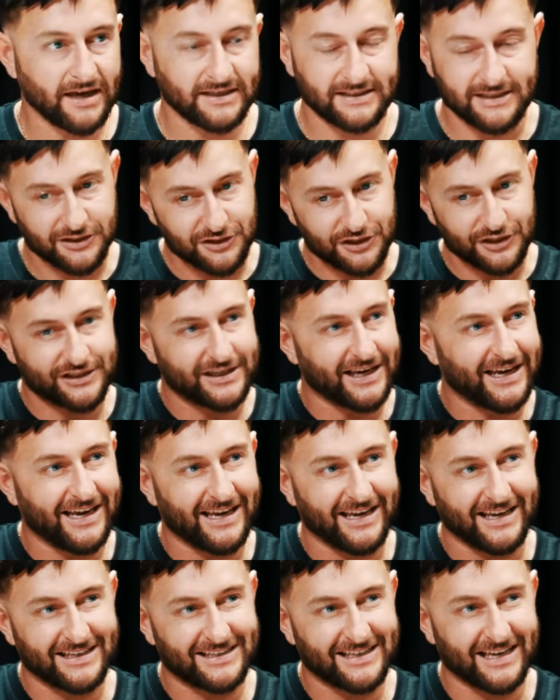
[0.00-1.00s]
I said, you
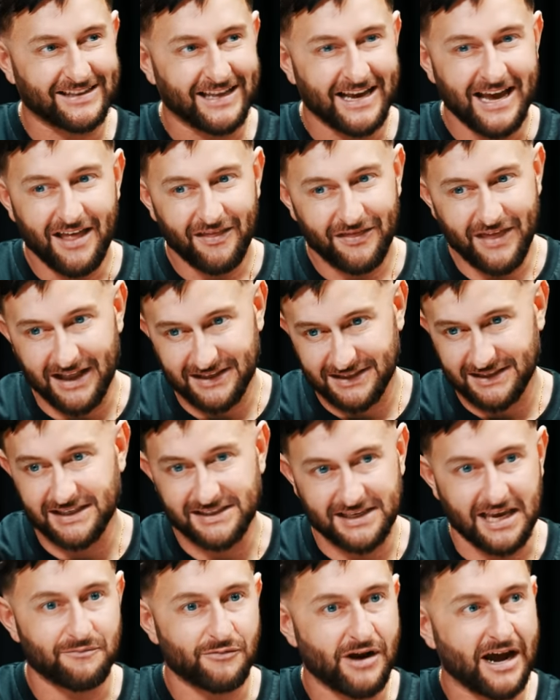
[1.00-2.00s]
see, I said, that's the
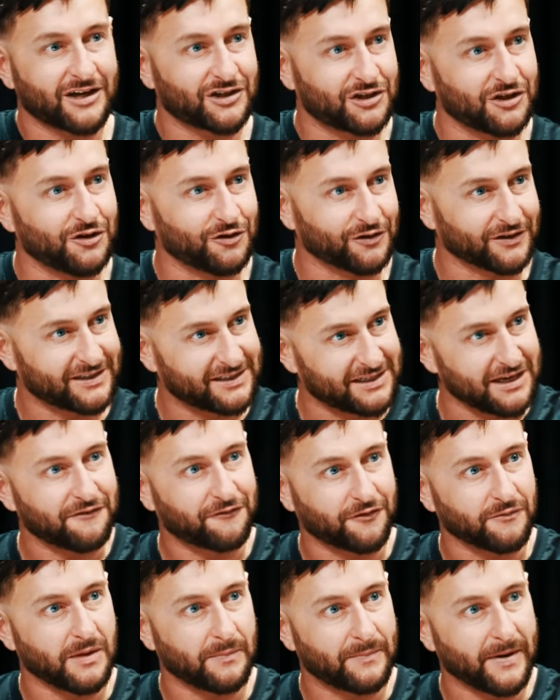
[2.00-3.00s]
same reaction you're going to see
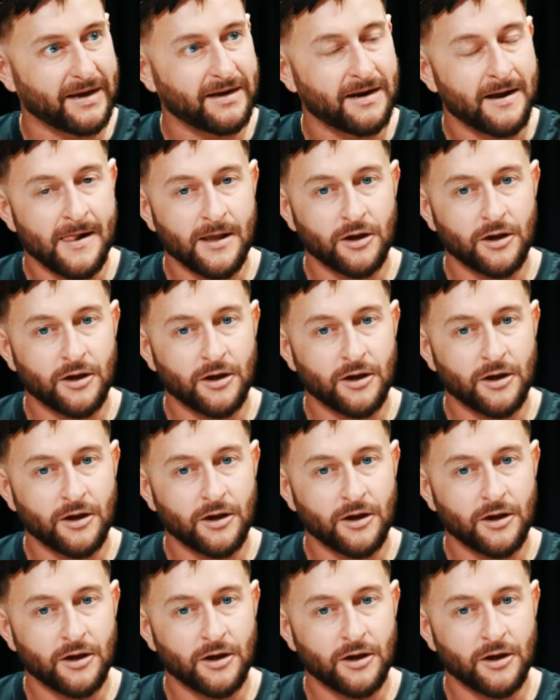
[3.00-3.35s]
from the bin.